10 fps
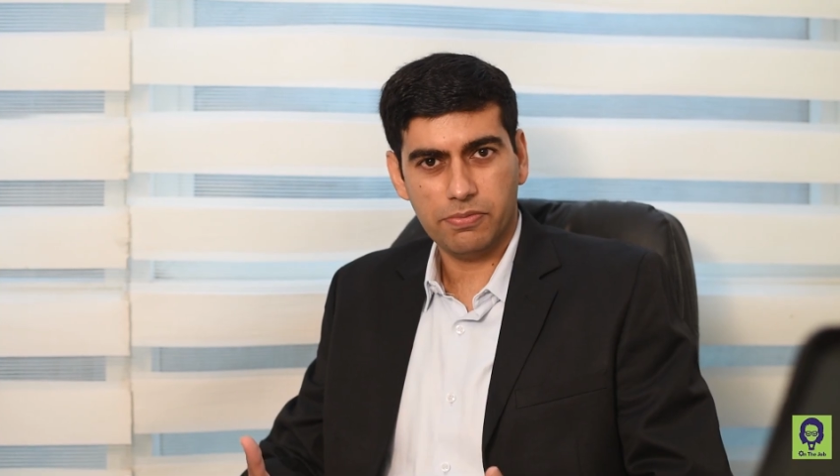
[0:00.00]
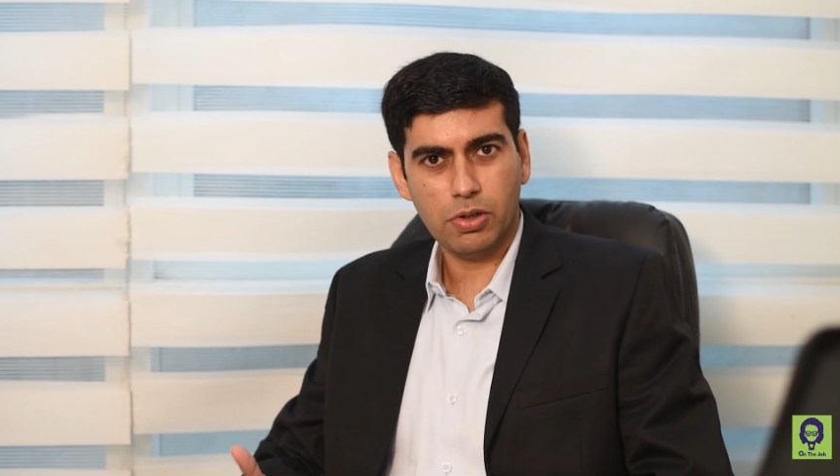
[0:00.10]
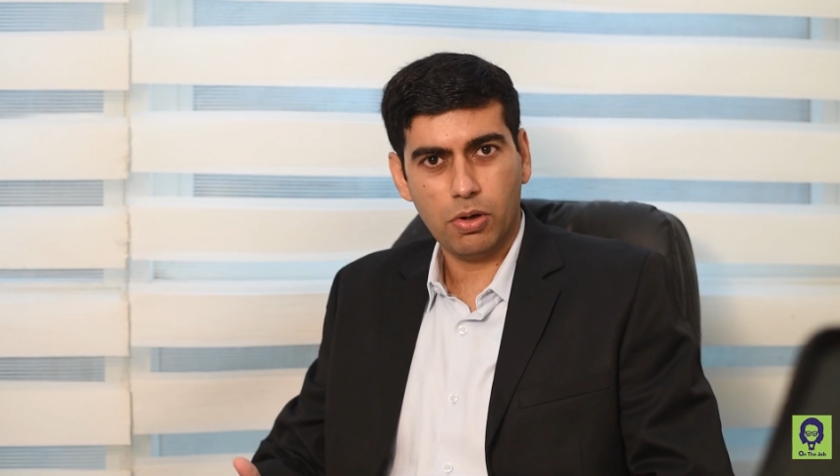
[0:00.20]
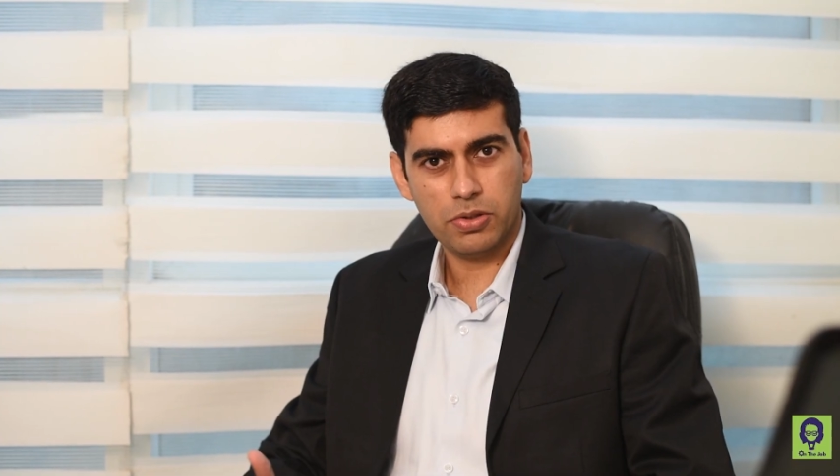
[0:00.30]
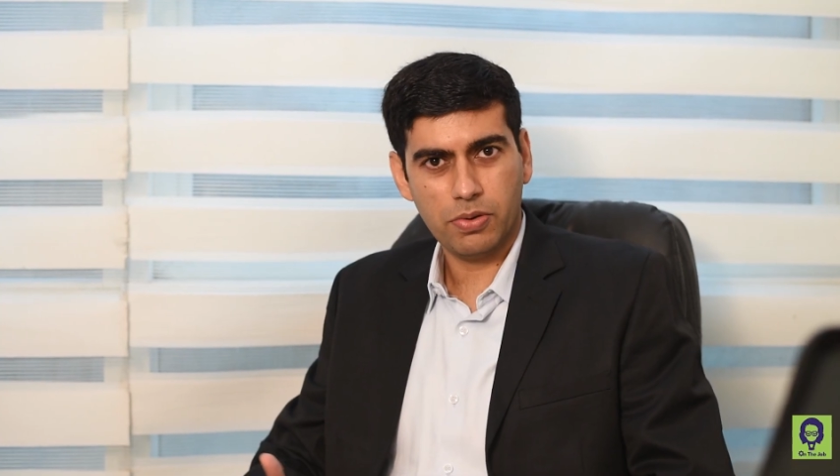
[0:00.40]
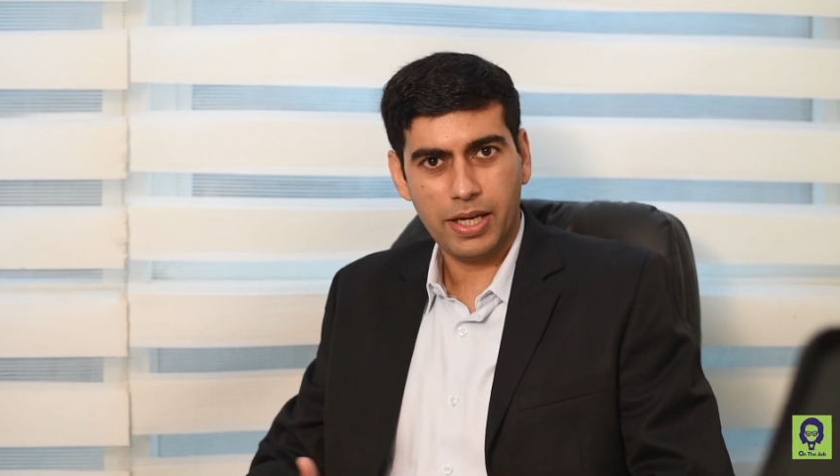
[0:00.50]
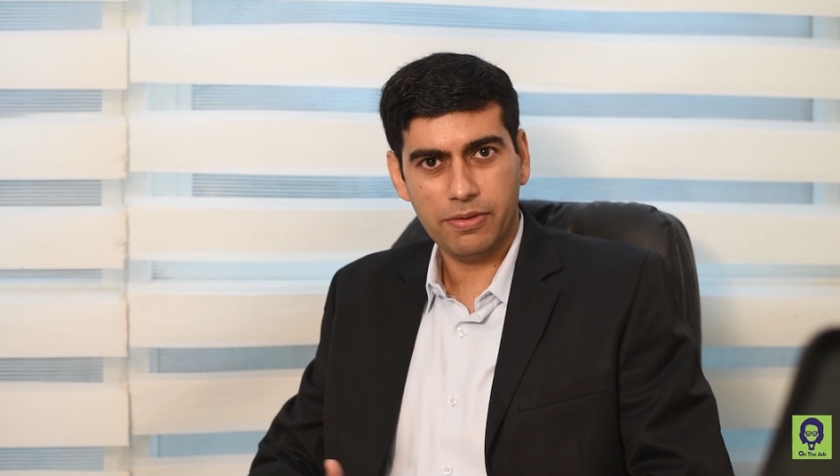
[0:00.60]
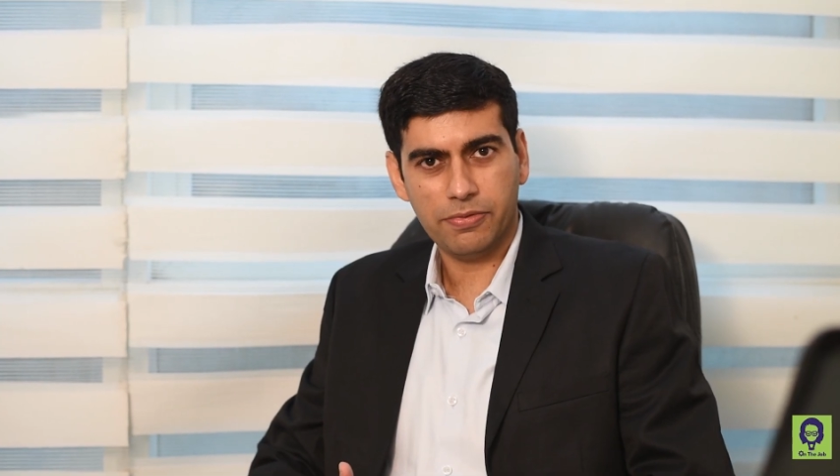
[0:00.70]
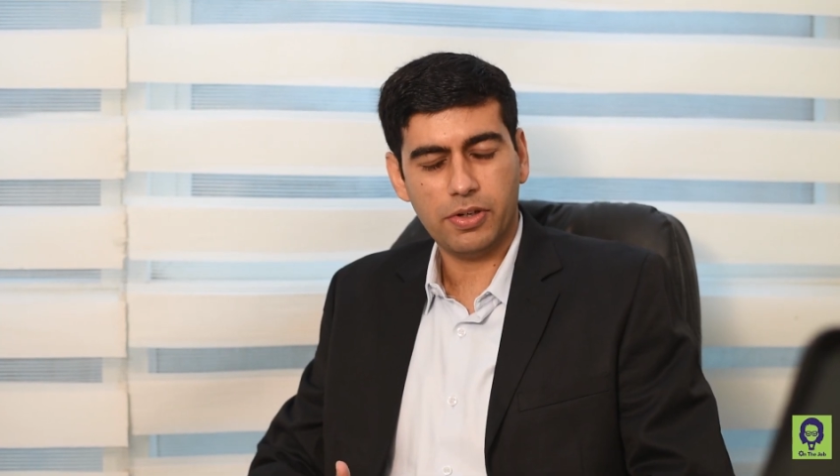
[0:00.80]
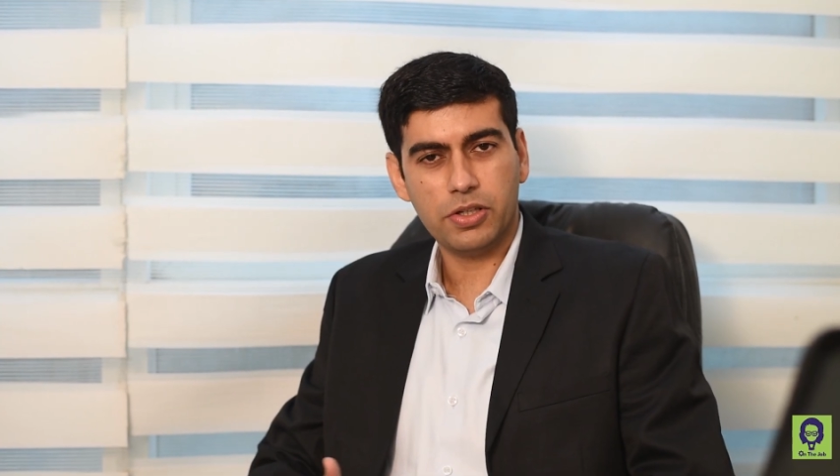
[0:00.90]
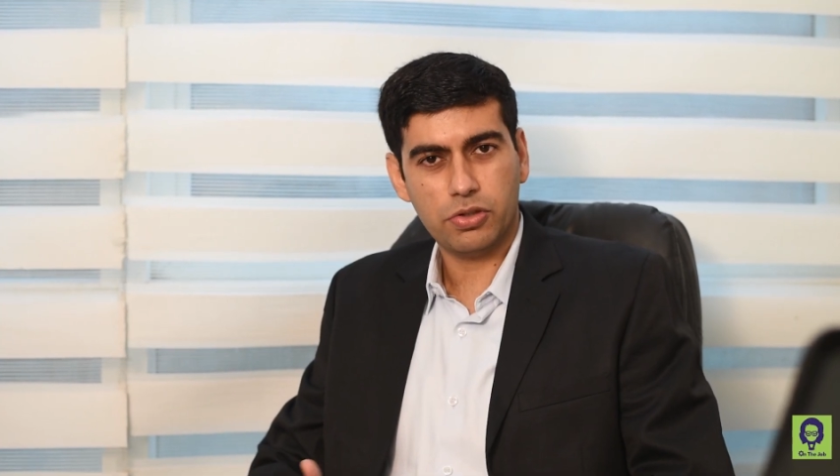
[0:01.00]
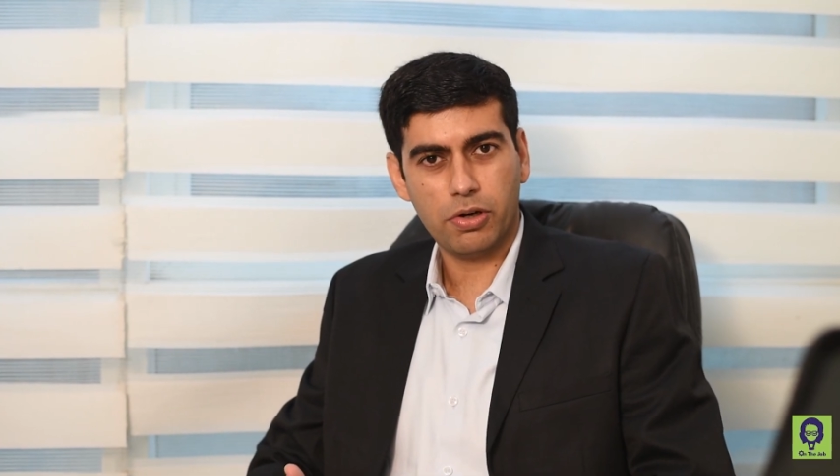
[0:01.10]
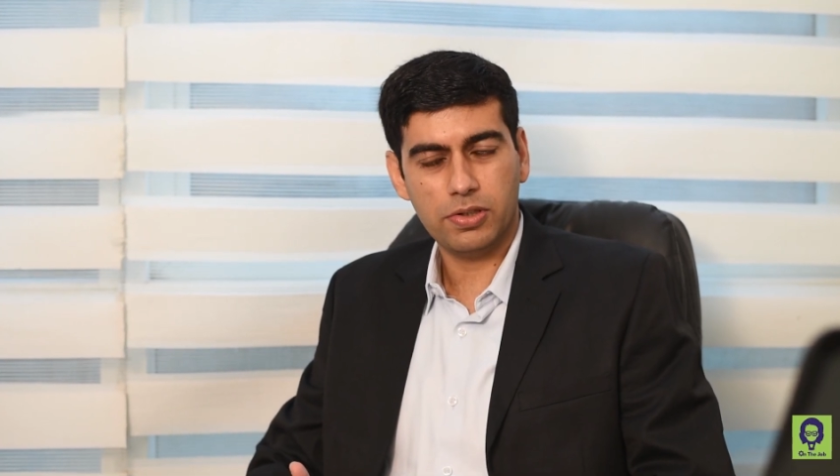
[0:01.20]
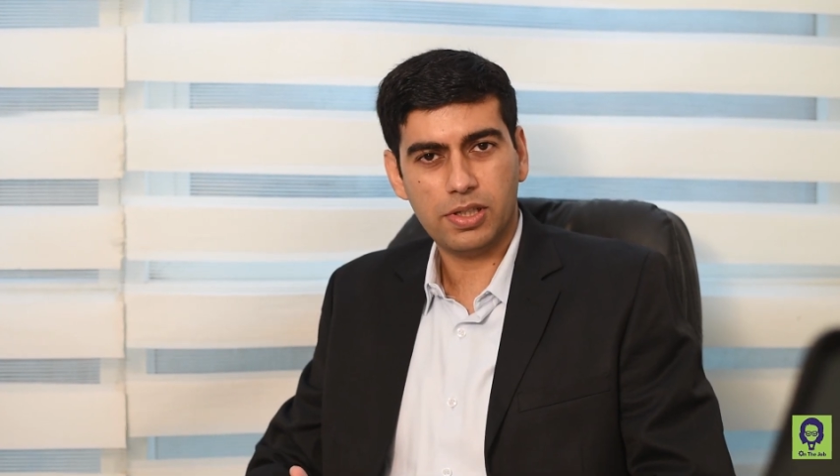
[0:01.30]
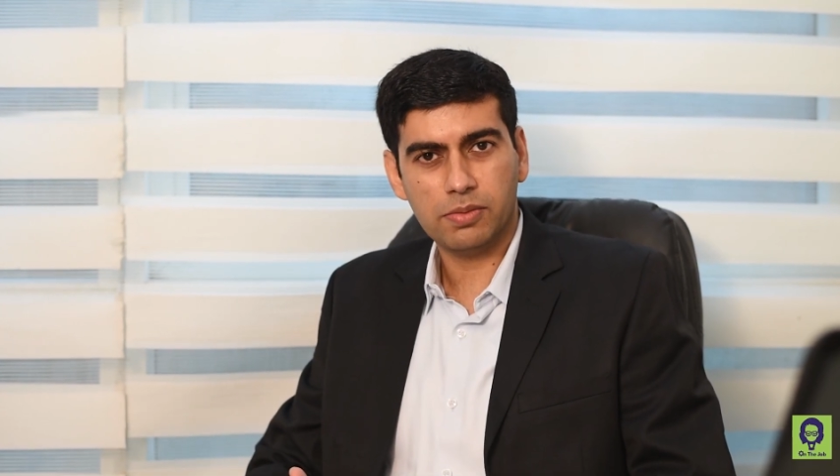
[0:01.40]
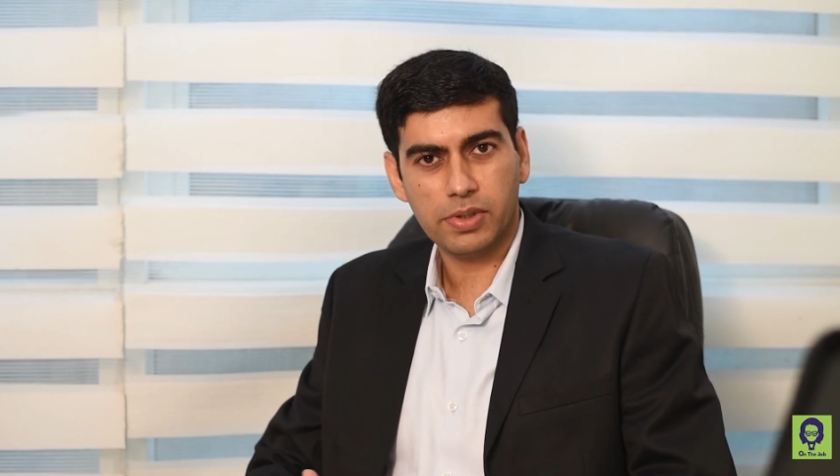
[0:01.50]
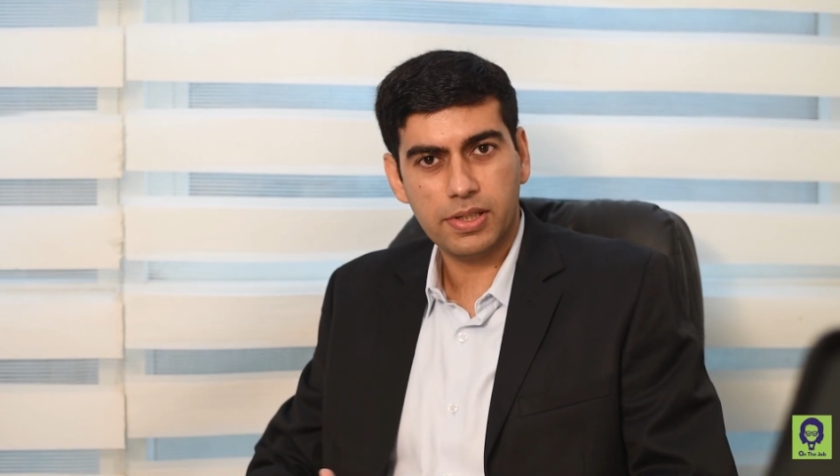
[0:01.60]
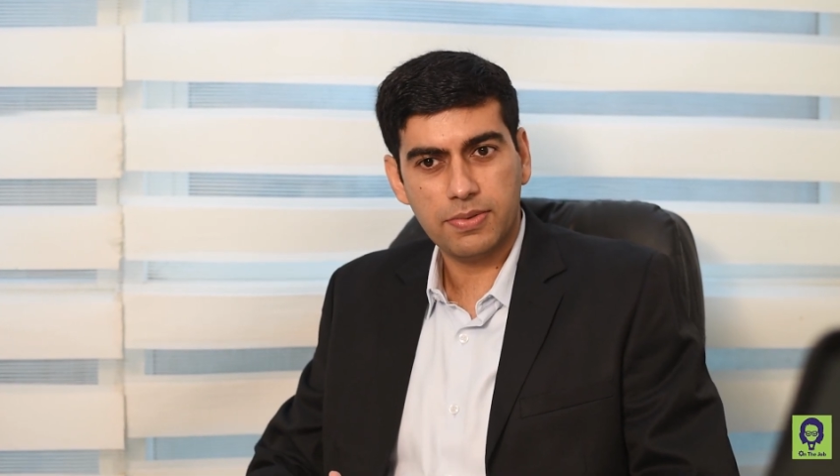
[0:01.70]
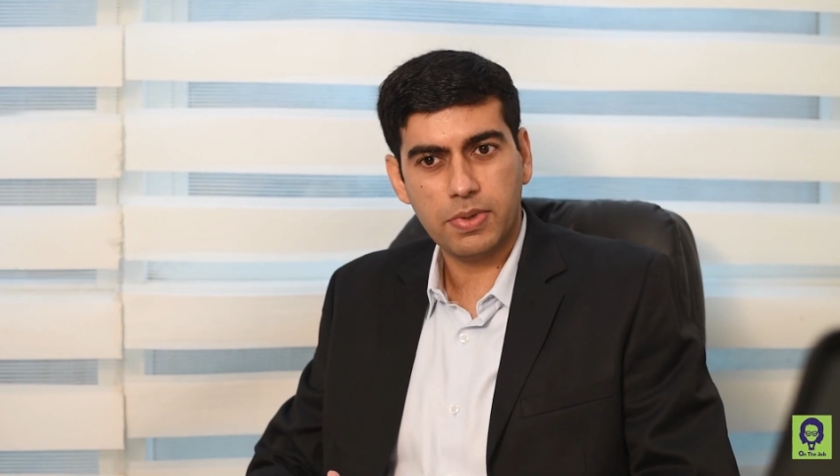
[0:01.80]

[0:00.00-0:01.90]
We also have insurance companies